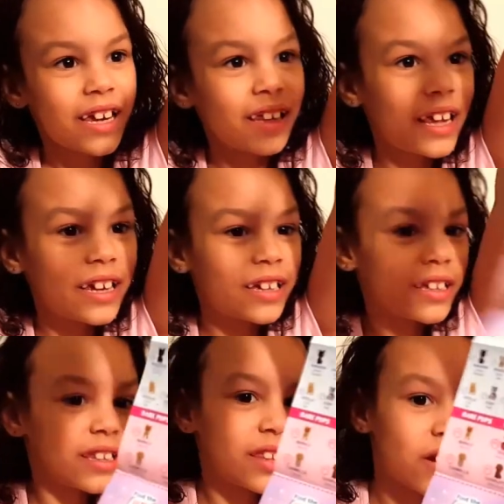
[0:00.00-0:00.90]
it like,
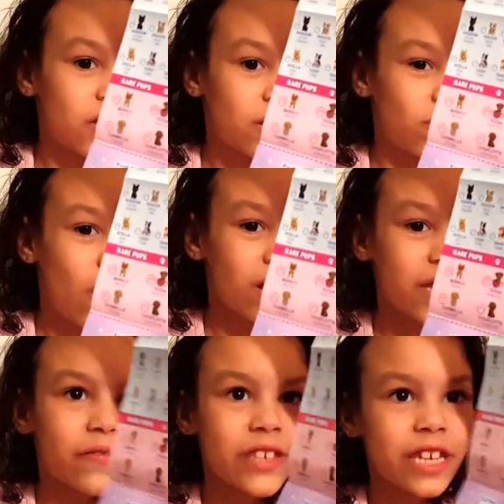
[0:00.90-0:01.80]
there's
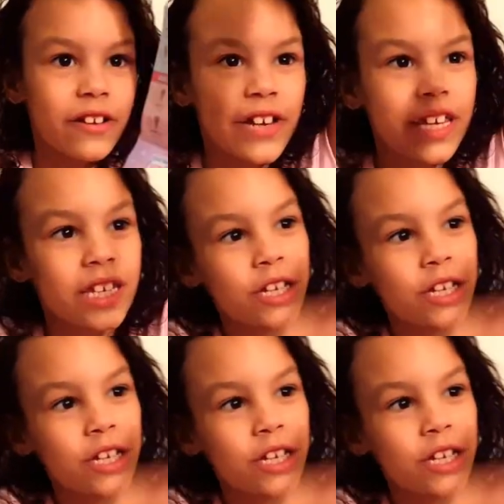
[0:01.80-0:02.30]
lots of series.